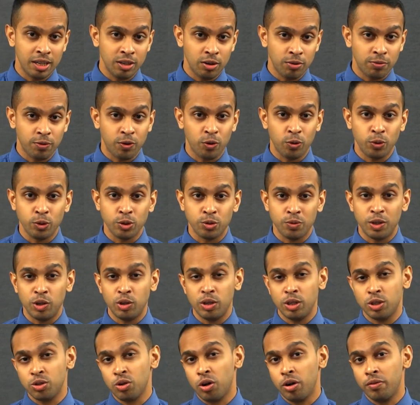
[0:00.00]
Of course, when you
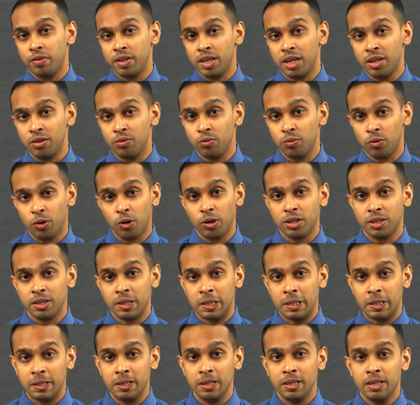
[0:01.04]
dissolve it in
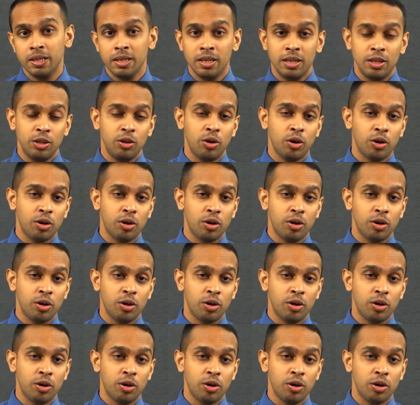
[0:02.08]
water, you're